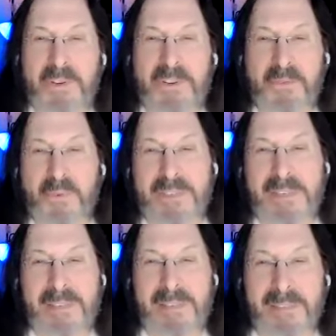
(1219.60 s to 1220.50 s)
which is
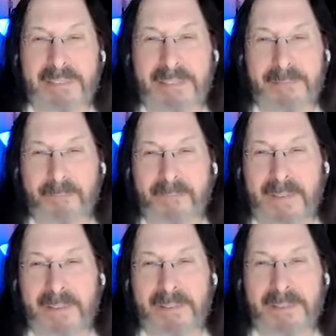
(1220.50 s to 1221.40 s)
resistance,
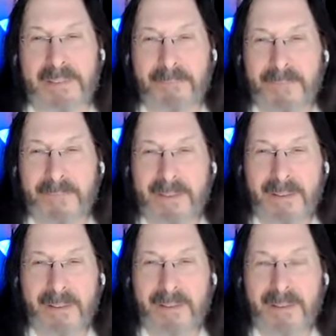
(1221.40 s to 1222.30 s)
is
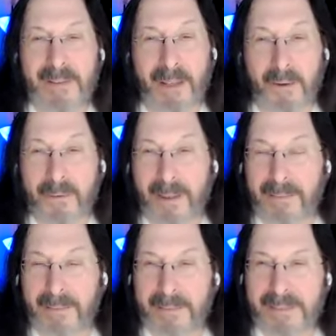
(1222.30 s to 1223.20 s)
I don't
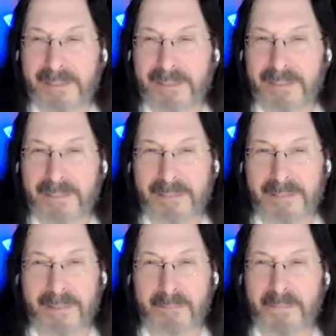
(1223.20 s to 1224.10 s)
like this.
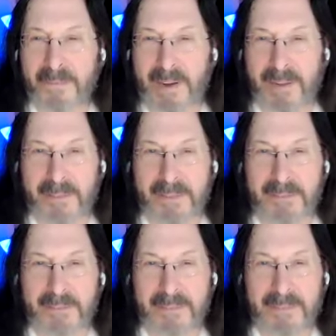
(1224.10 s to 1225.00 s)
I'm afraid of it.
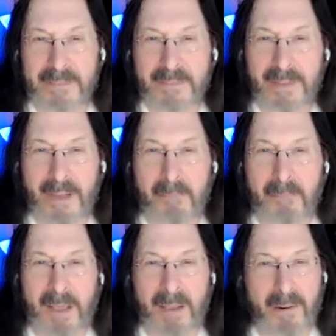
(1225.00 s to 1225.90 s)
I'm
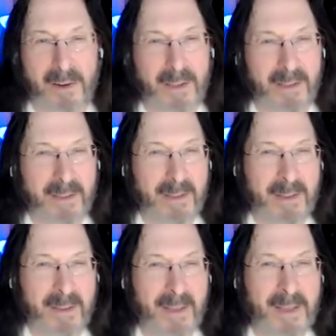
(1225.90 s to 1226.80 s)
angry.
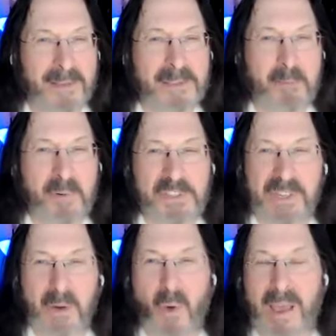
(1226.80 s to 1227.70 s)
It's the
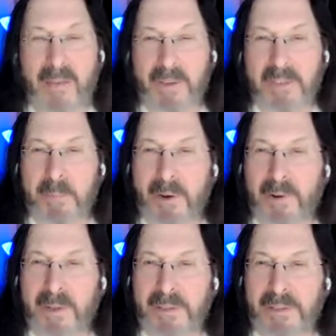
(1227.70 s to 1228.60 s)
pushing away of
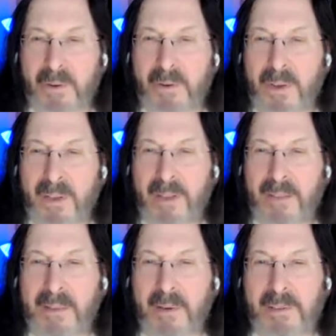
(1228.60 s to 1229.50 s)
experience. So
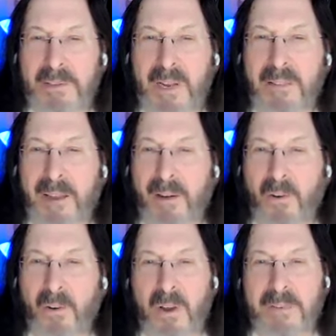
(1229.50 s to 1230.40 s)
that you're sitting there,
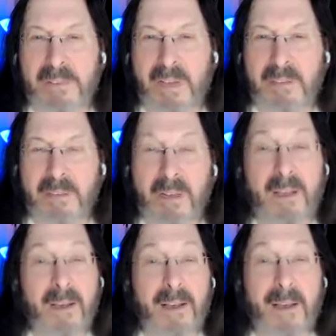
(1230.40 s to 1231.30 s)
and all of a sudden,
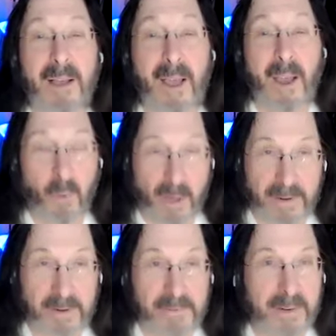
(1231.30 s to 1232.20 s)
I want
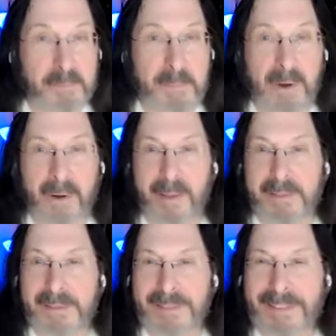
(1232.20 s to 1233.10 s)
a different
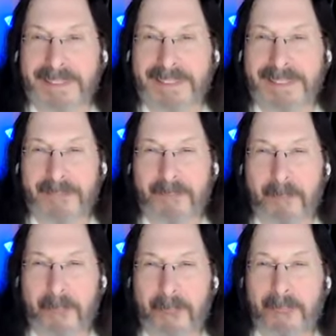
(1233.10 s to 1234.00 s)
experience.
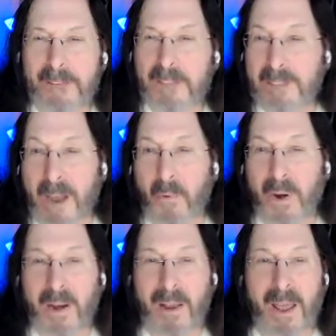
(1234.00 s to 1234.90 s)
This is not
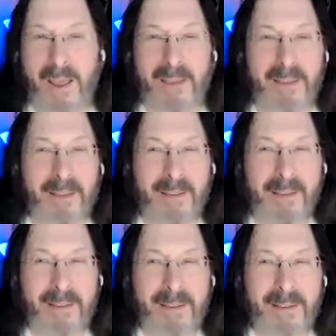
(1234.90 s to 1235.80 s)
what I like.
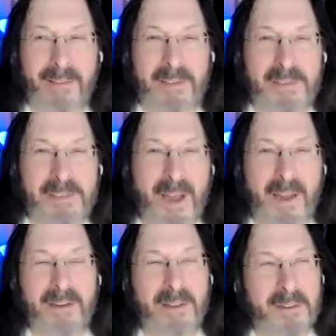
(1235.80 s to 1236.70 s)
This is
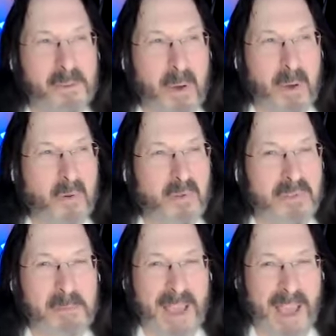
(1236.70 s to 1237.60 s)
not
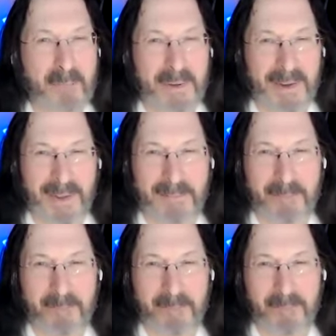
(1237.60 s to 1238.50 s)
supposed to be happening.